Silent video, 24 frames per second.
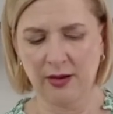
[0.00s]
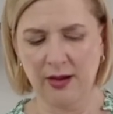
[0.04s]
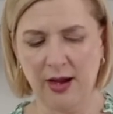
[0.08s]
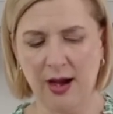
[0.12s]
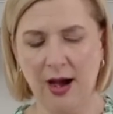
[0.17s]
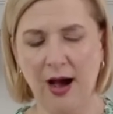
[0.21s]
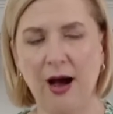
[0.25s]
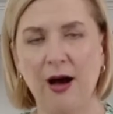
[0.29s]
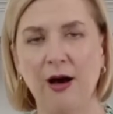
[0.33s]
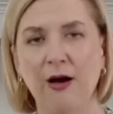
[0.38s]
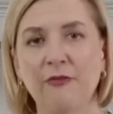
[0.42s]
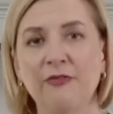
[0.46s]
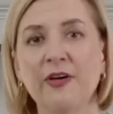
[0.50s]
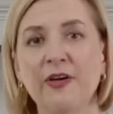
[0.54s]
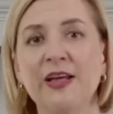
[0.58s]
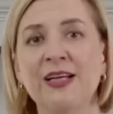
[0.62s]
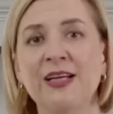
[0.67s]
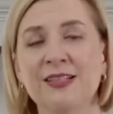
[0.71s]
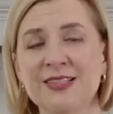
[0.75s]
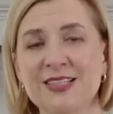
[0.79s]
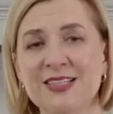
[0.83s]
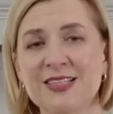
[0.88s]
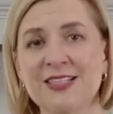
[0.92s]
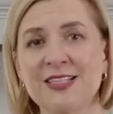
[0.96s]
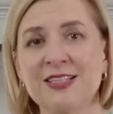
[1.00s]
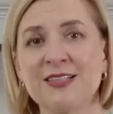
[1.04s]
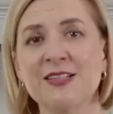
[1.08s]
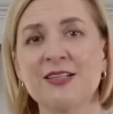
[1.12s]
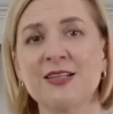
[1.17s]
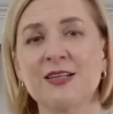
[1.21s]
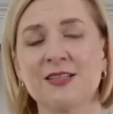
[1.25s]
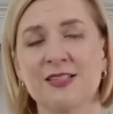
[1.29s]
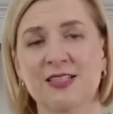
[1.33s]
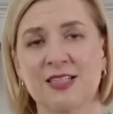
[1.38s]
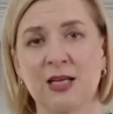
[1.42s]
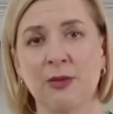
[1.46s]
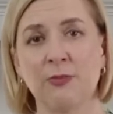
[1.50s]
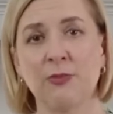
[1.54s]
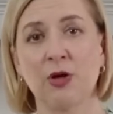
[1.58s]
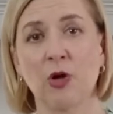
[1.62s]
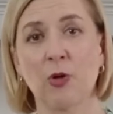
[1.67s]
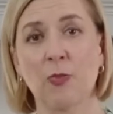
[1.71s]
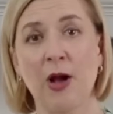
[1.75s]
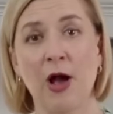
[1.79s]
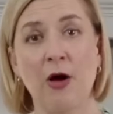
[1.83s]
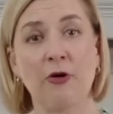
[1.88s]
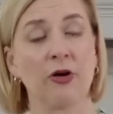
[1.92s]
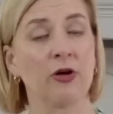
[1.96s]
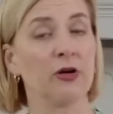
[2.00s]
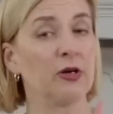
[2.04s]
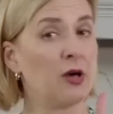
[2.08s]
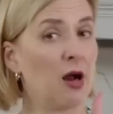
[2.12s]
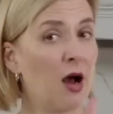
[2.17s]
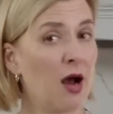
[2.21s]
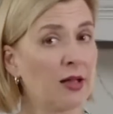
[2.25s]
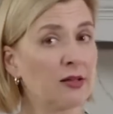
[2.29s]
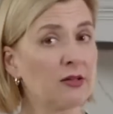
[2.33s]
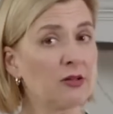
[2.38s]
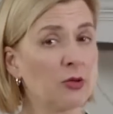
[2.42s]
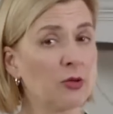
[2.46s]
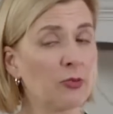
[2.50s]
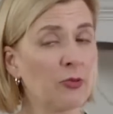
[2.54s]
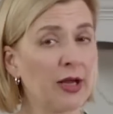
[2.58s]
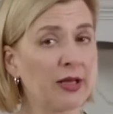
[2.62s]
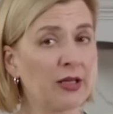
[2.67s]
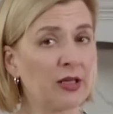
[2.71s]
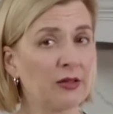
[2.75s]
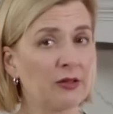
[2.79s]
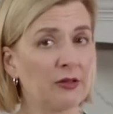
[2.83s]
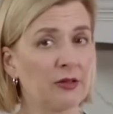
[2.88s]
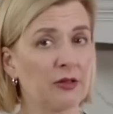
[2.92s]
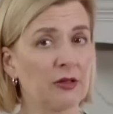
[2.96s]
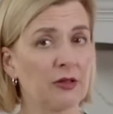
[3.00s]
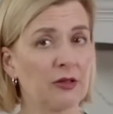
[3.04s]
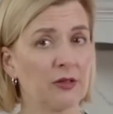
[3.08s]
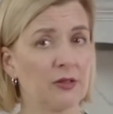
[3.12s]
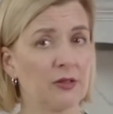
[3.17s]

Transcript: of instant skim milk powder, not the regular